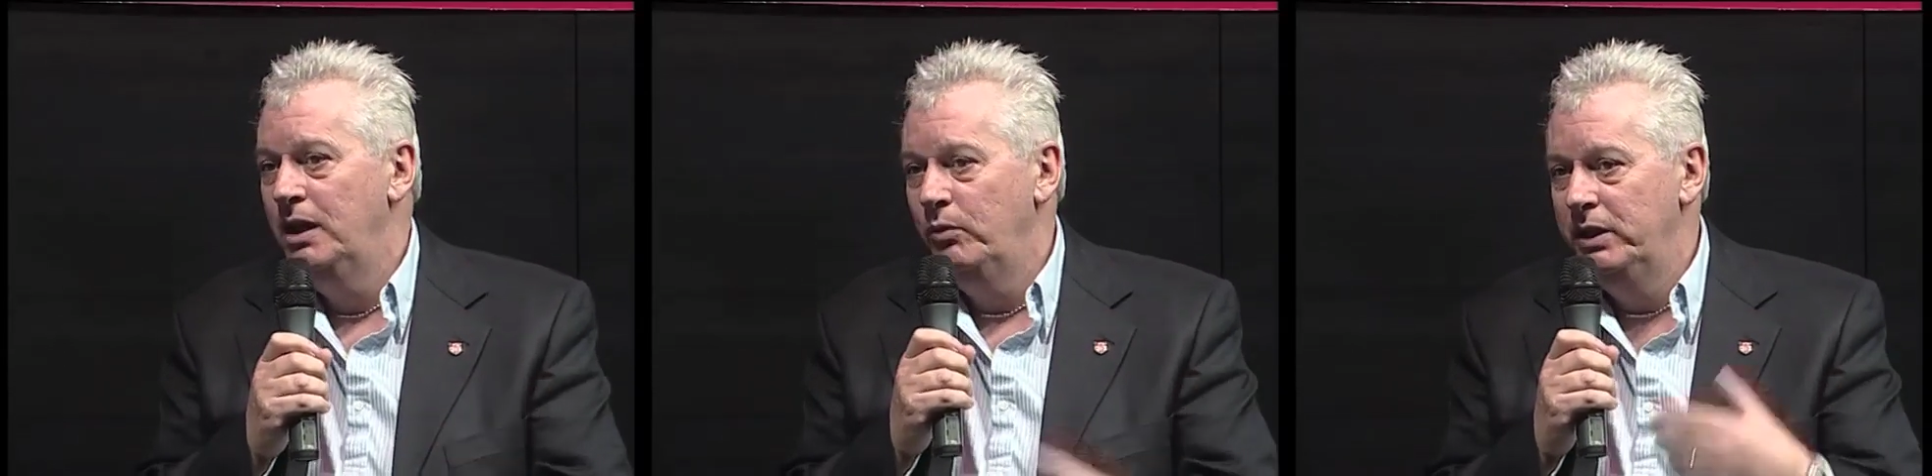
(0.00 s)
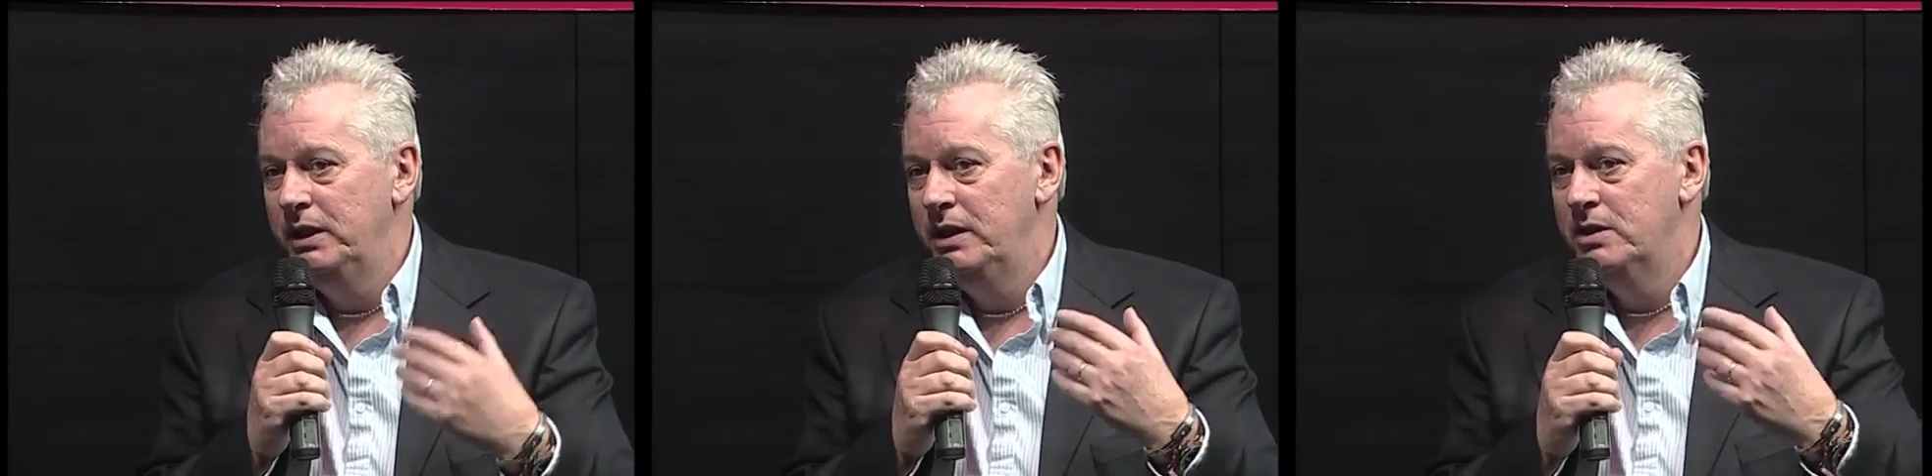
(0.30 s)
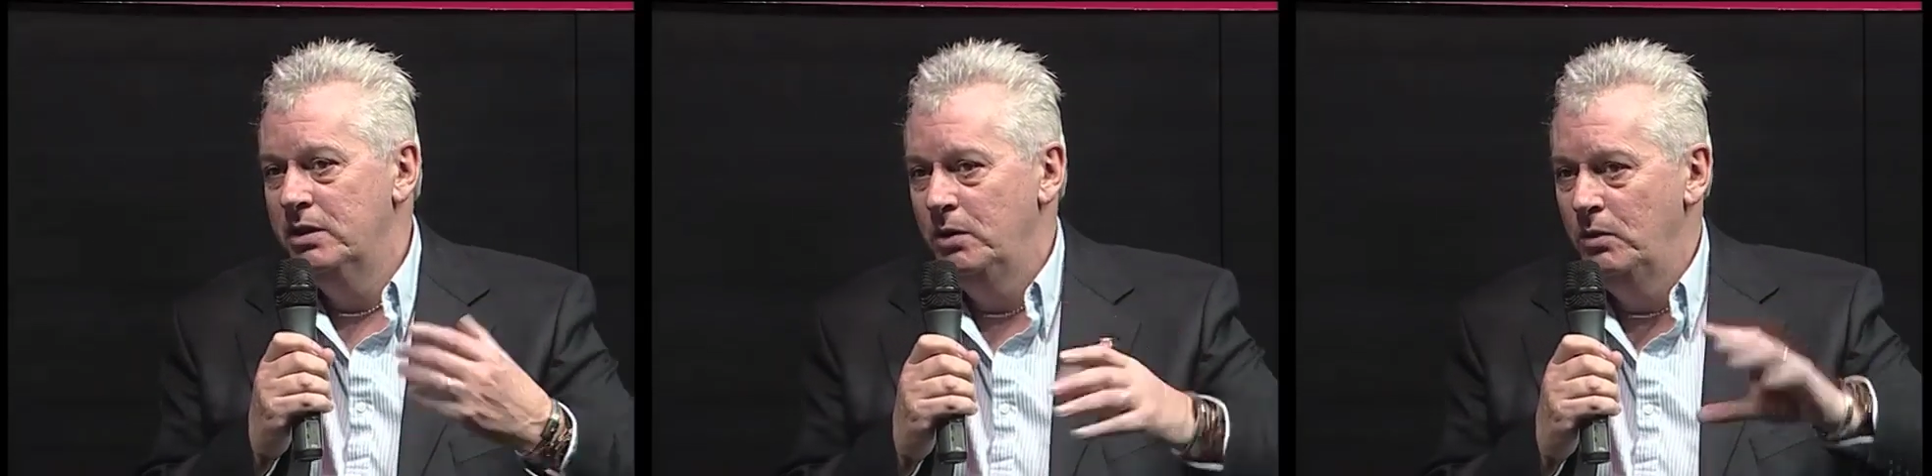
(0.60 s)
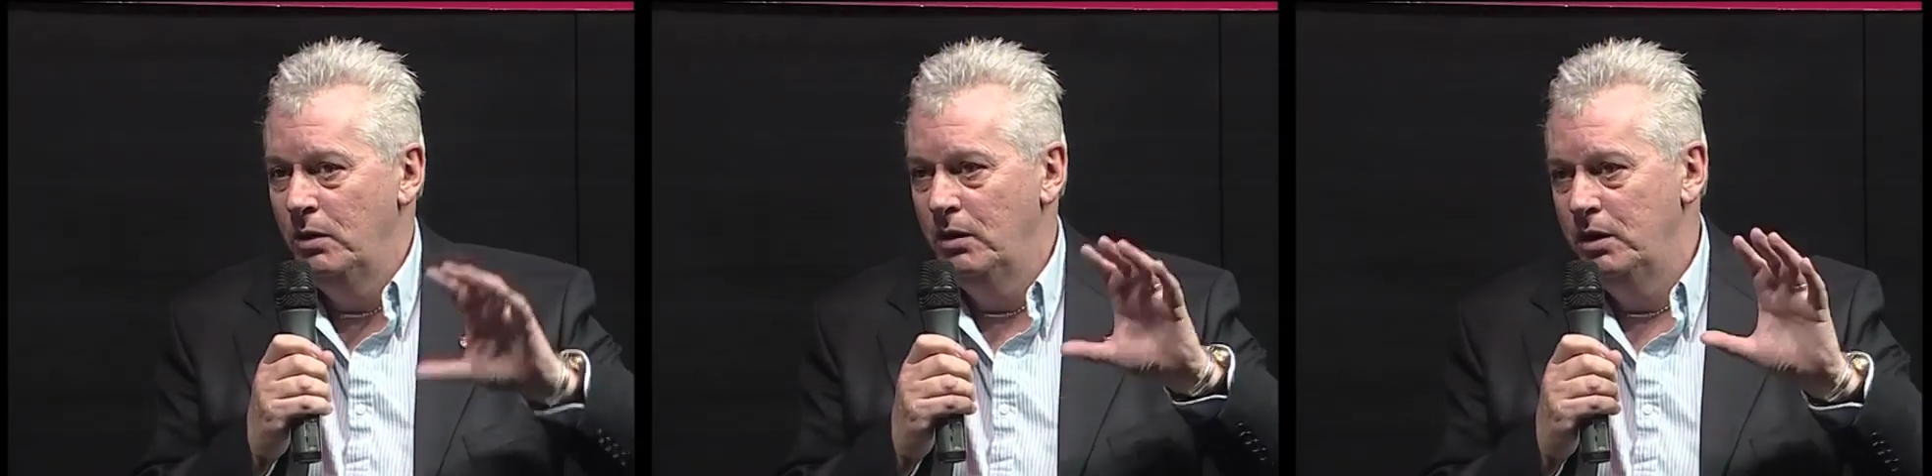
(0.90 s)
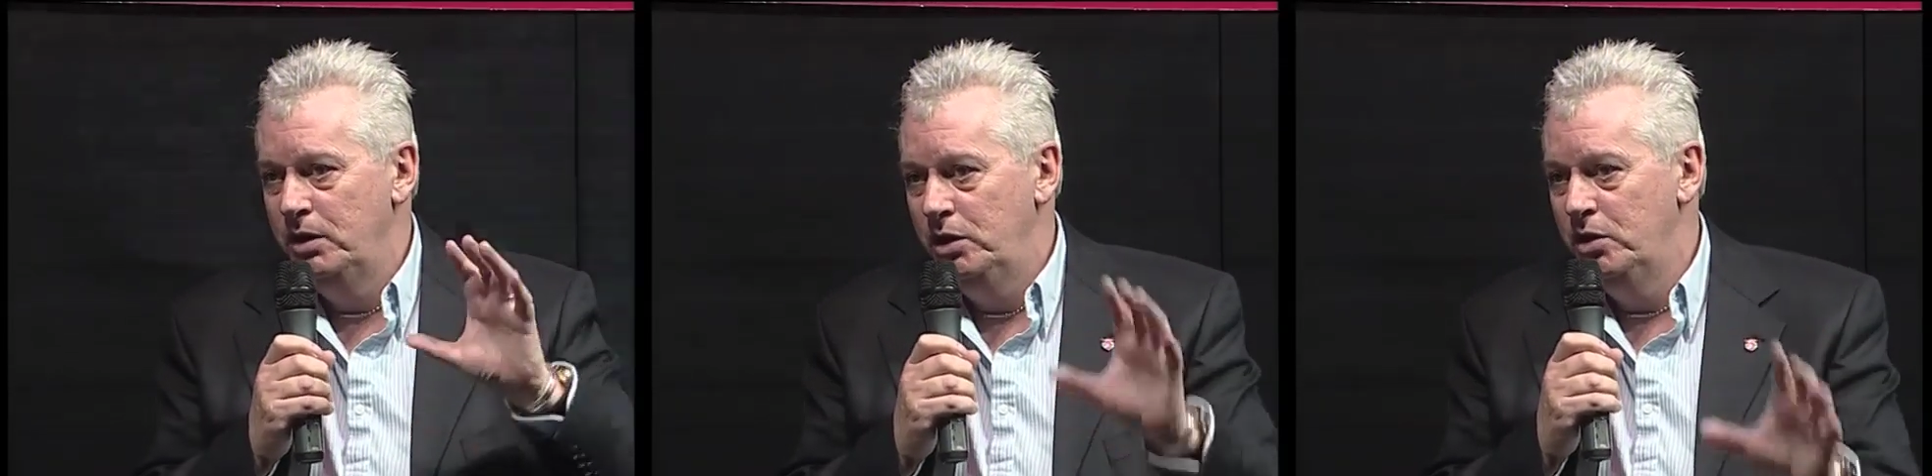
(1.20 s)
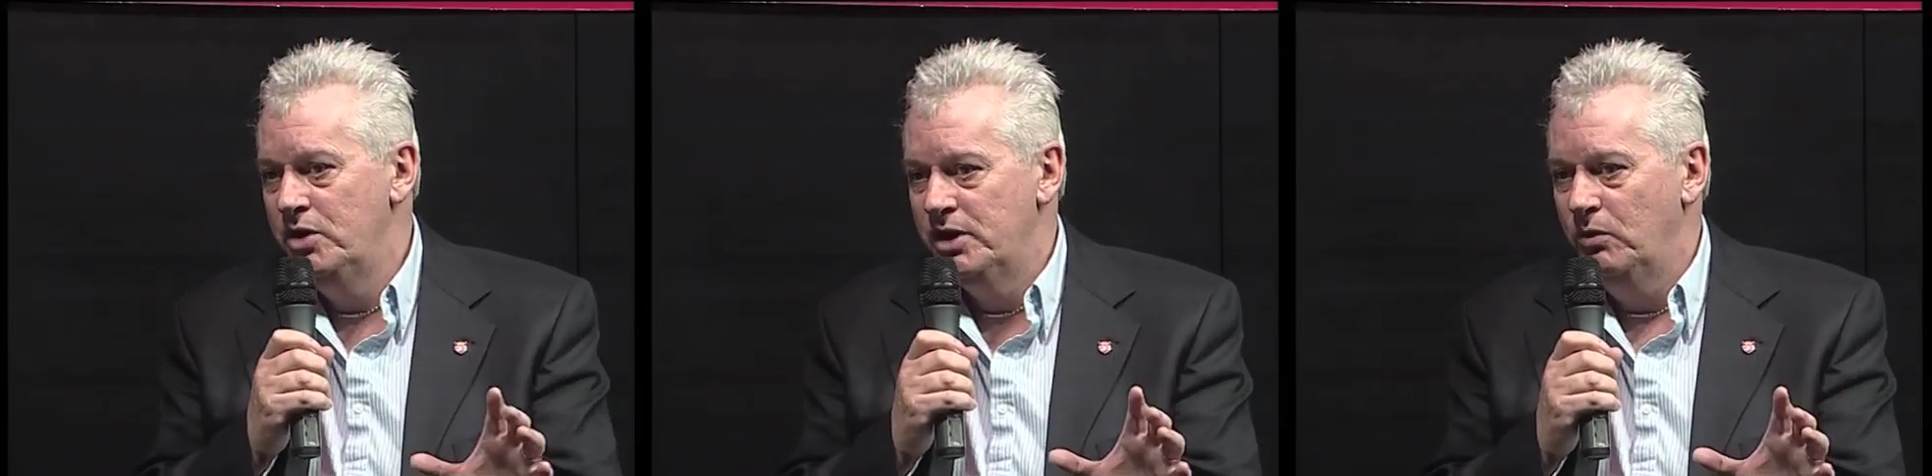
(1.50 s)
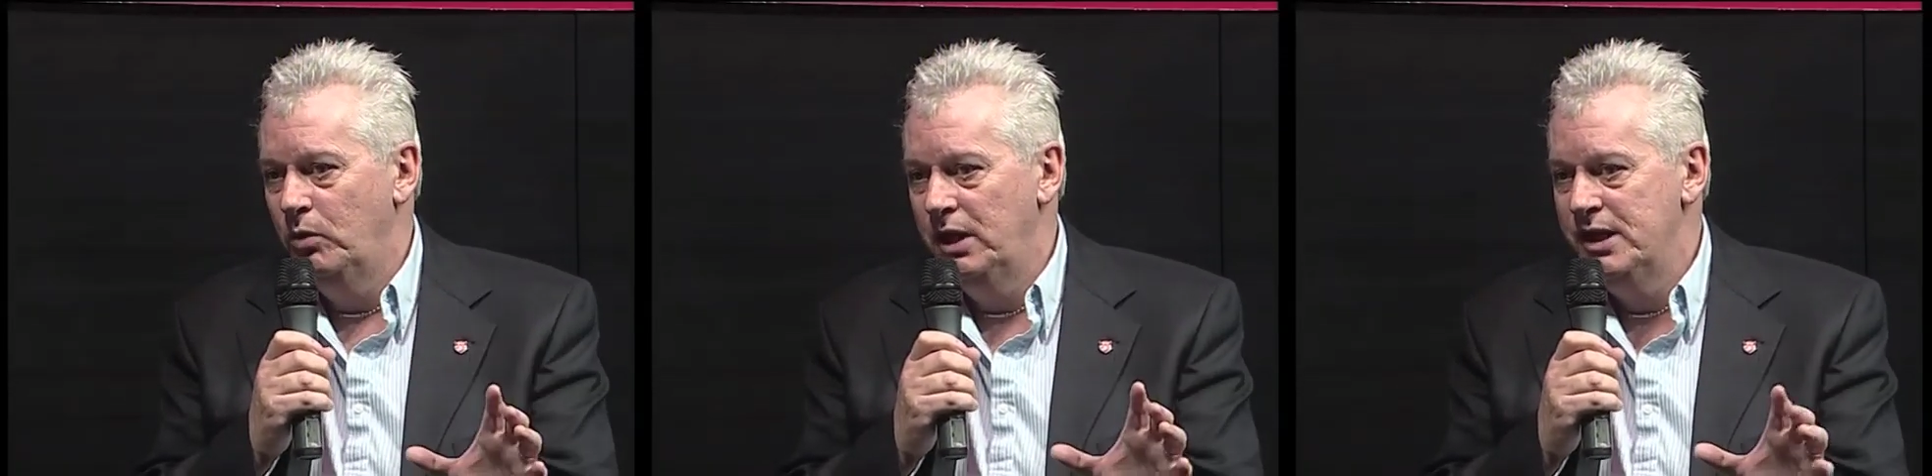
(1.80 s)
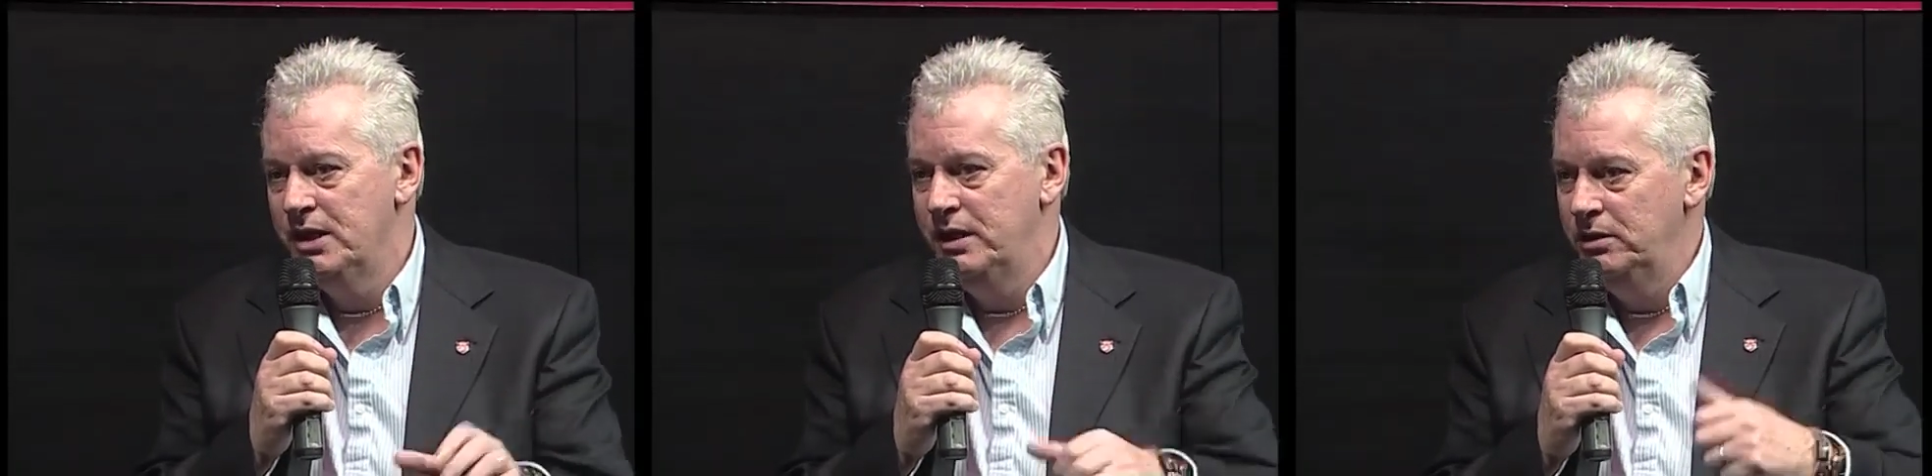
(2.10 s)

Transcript: We need to use it wisely,